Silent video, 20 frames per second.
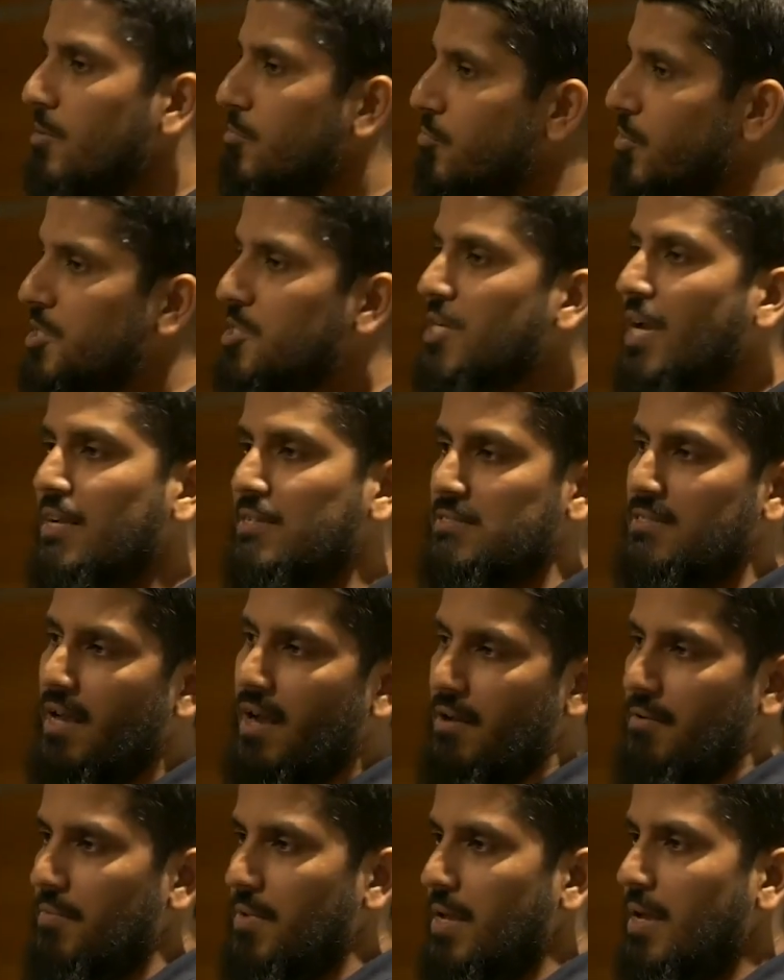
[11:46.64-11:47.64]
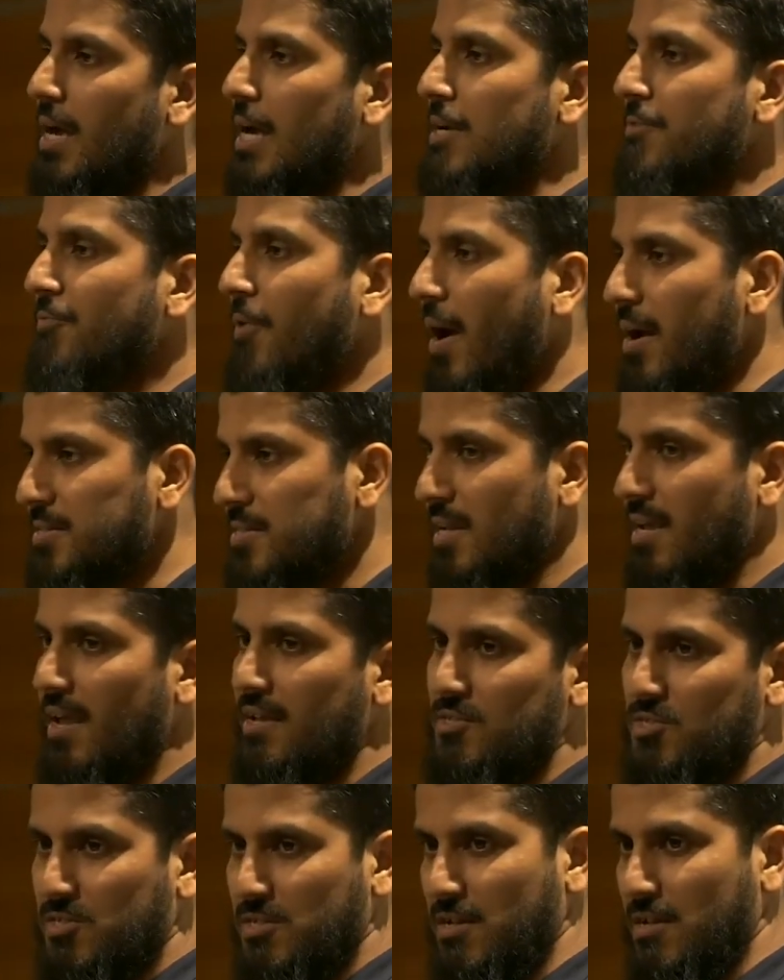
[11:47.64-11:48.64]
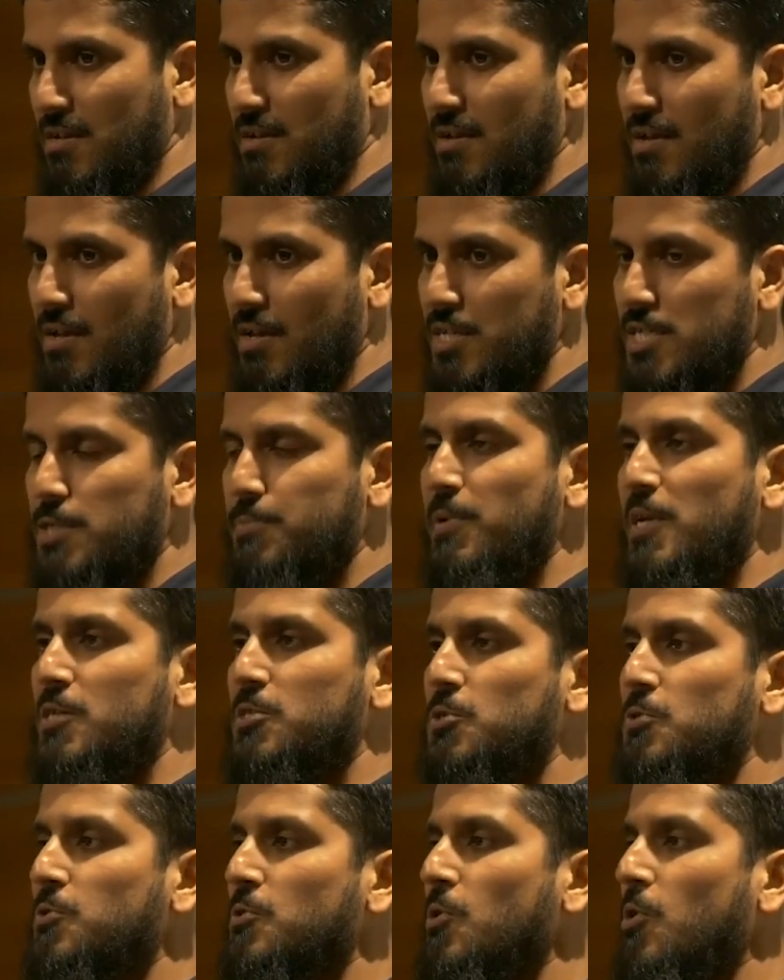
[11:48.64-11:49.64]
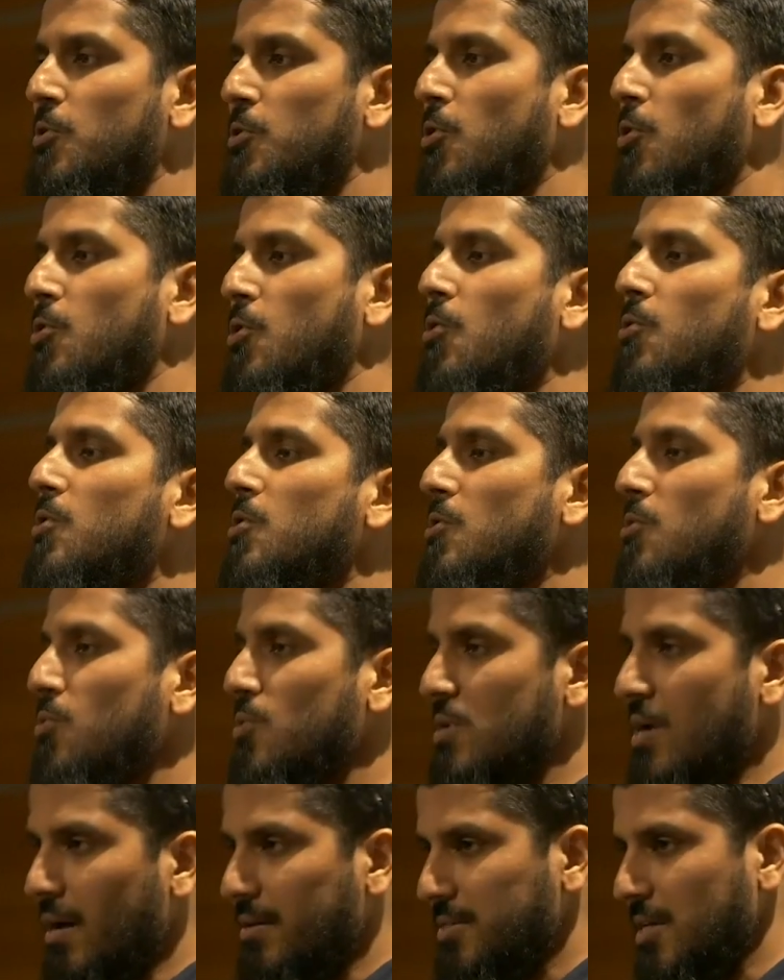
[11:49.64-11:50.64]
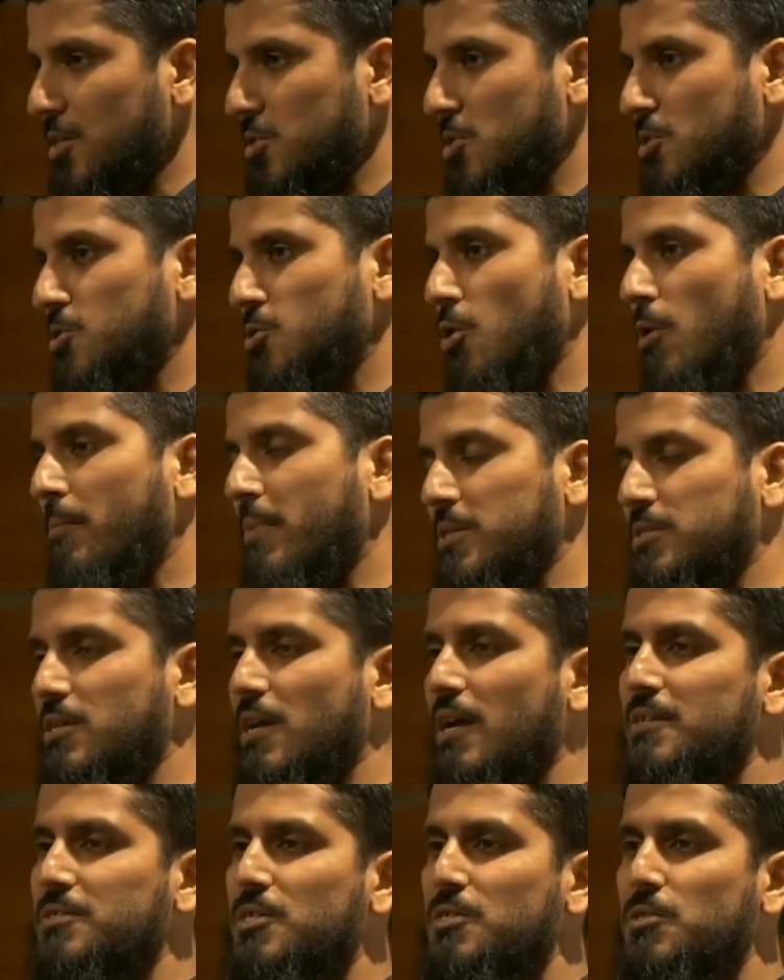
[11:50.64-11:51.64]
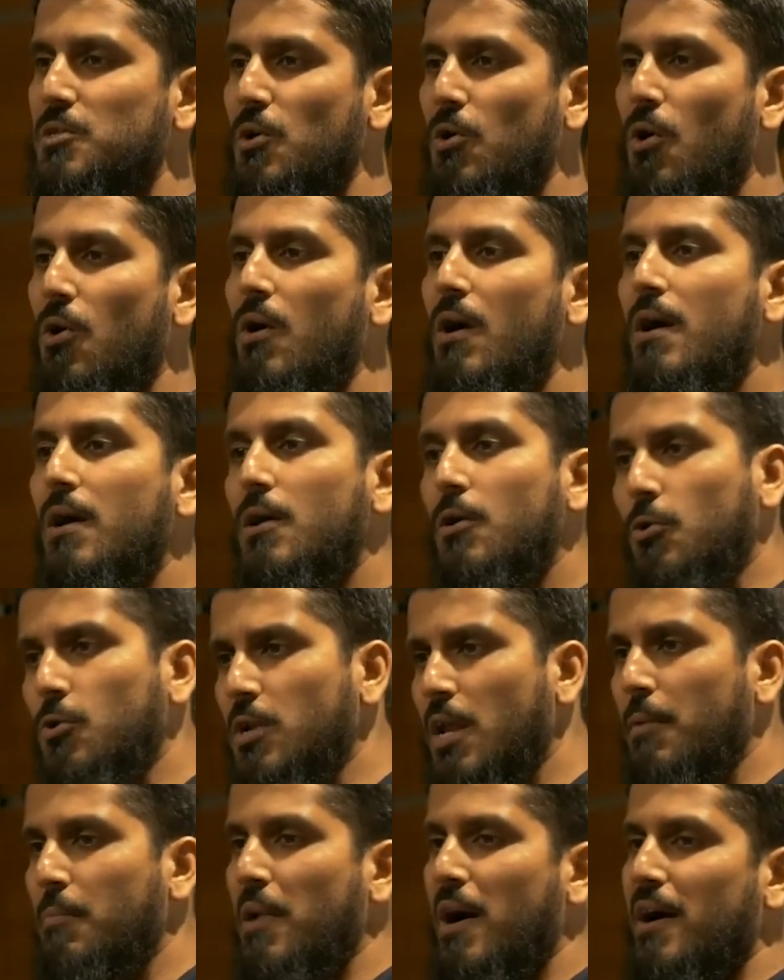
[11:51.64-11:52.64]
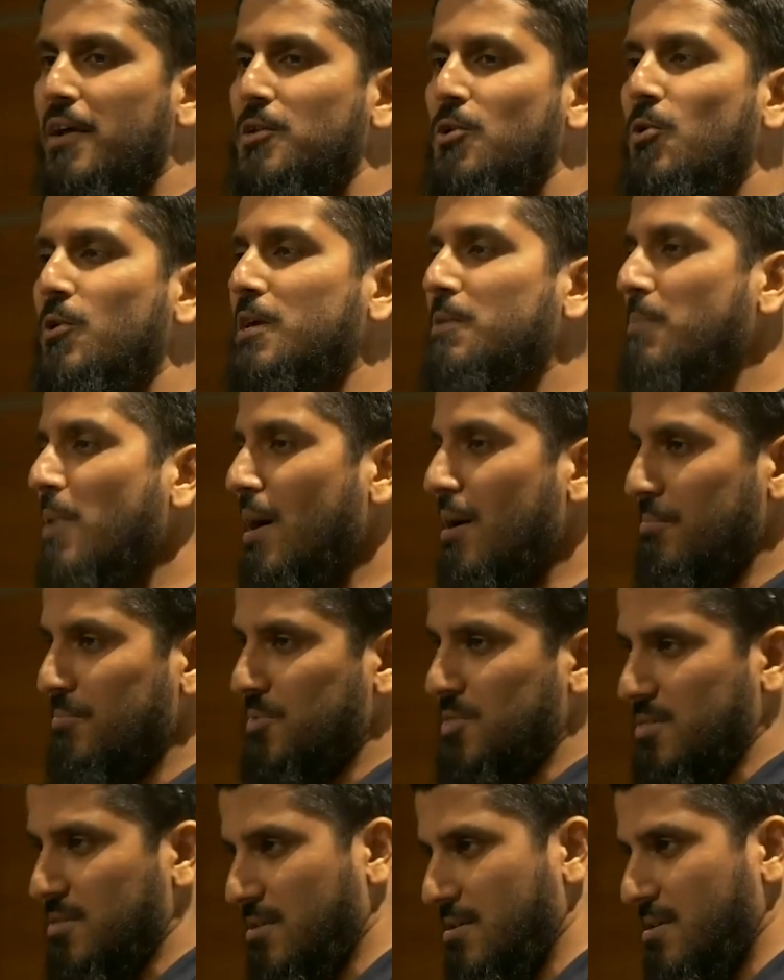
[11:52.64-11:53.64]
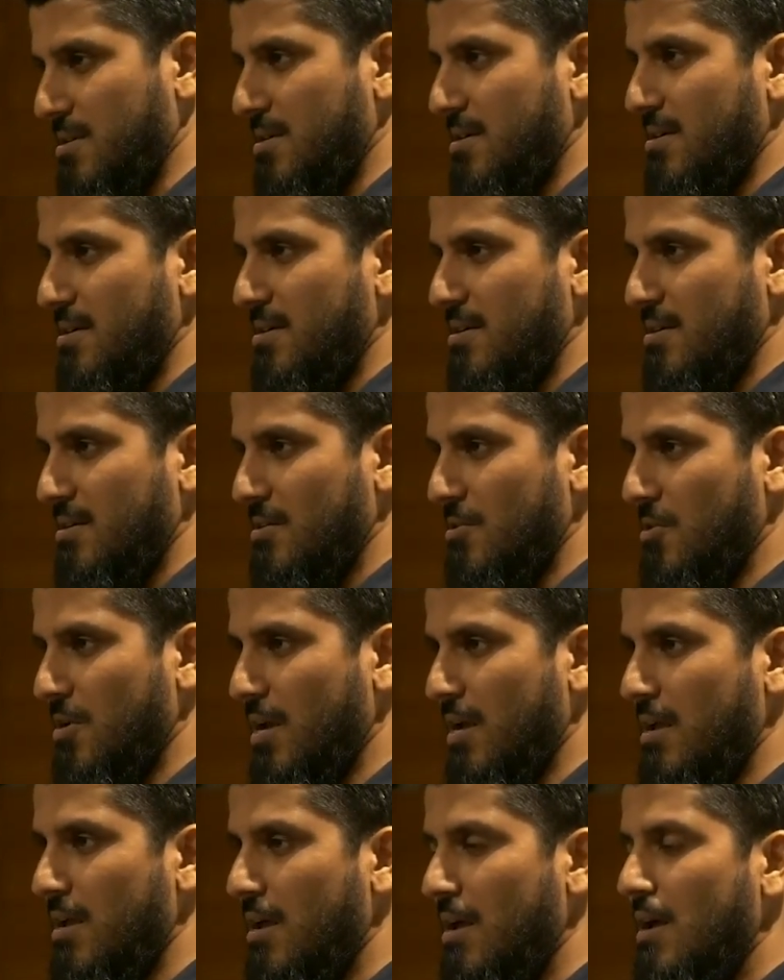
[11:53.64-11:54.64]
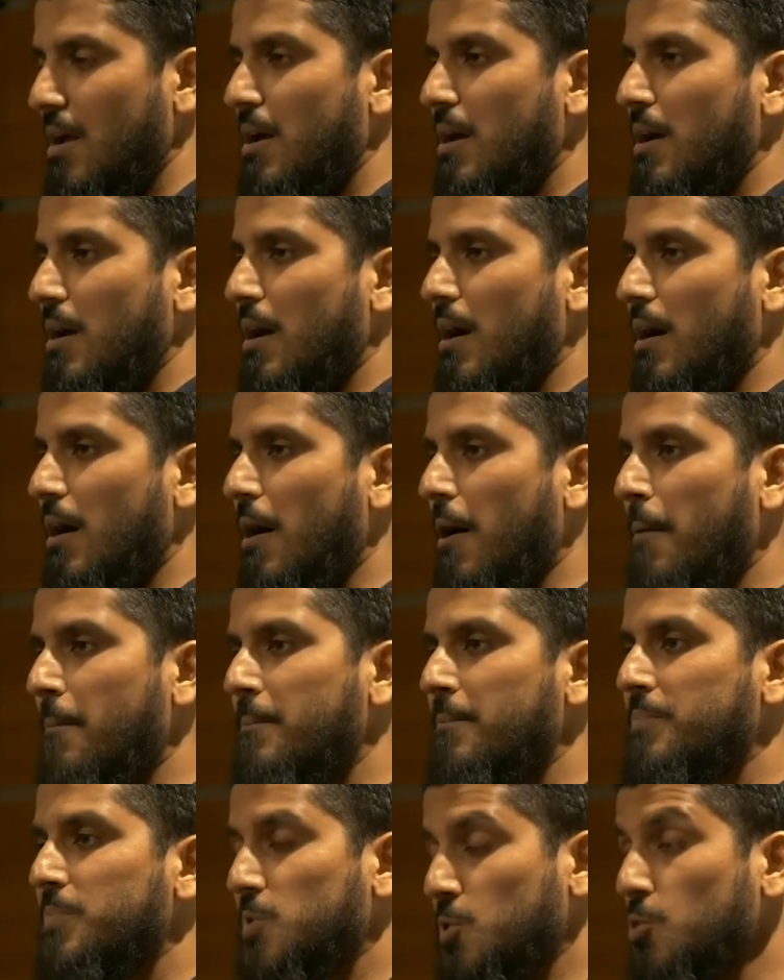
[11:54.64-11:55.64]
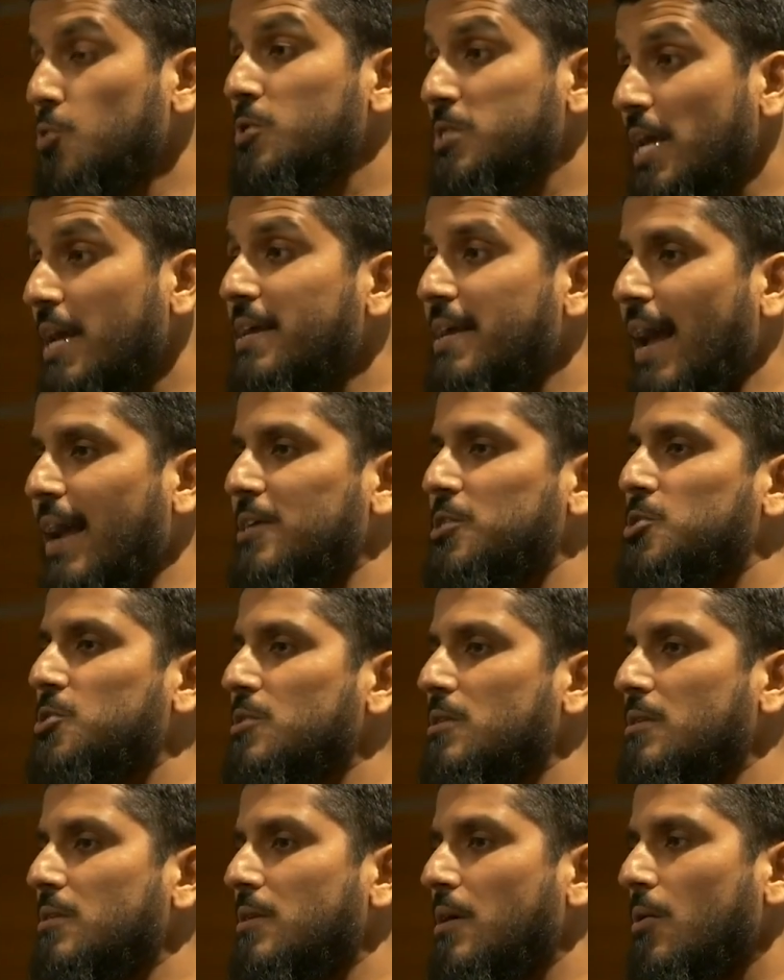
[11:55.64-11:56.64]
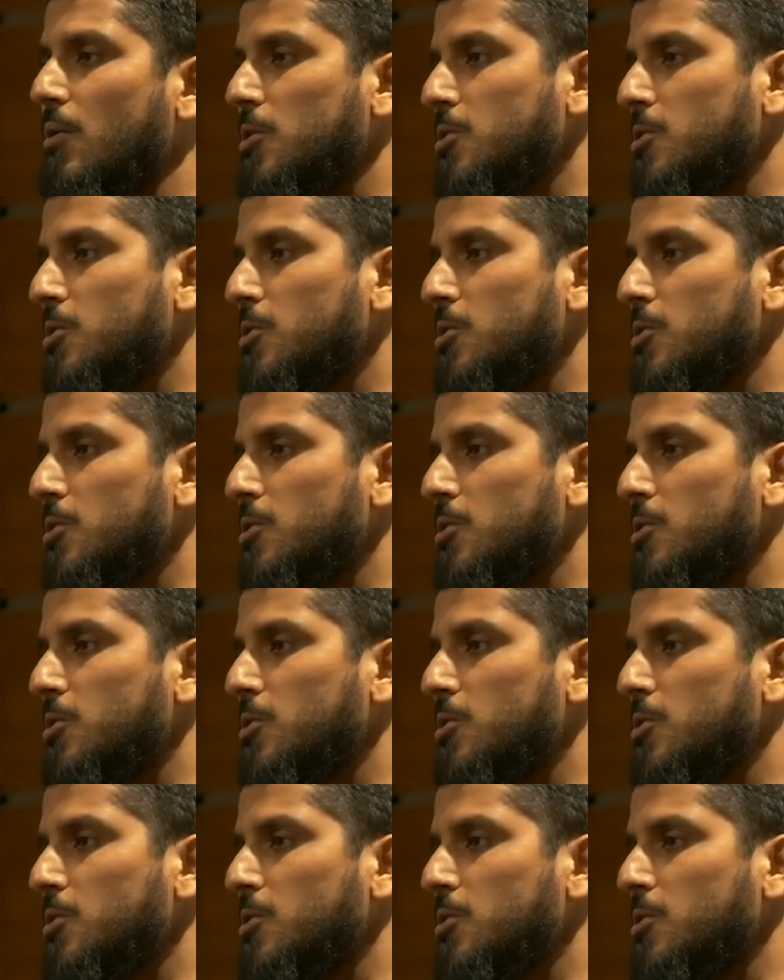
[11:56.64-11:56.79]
reject that, advise against it. Speak to your local organizations, your masajid, your ulama, your imams, okay, to take action.